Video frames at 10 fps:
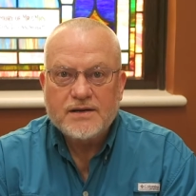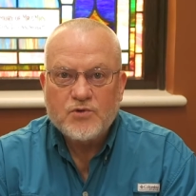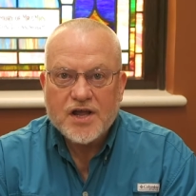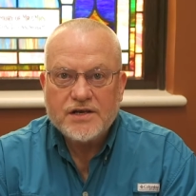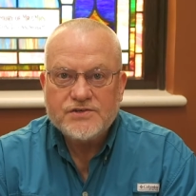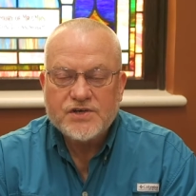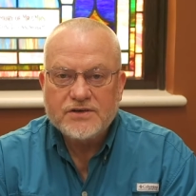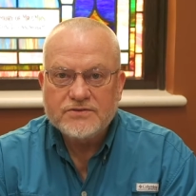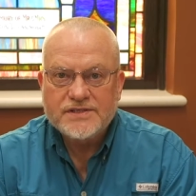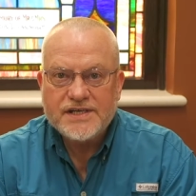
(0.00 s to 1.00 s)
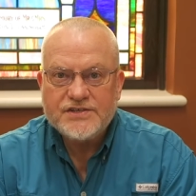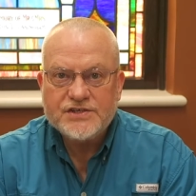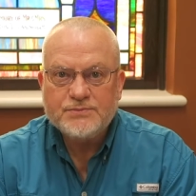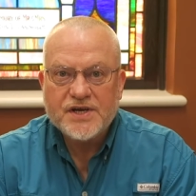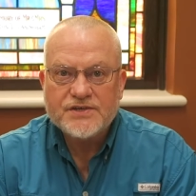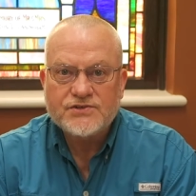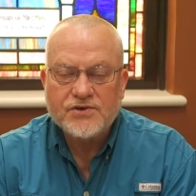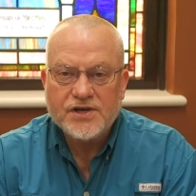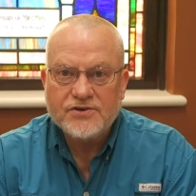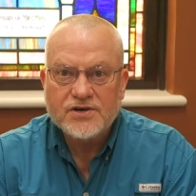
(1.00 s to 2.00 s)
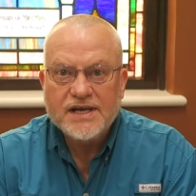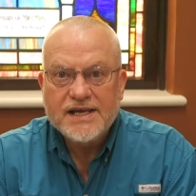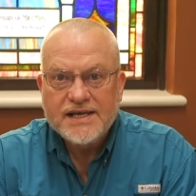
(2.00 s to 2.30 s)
I'm Randy Sherrill, the teaching pastor here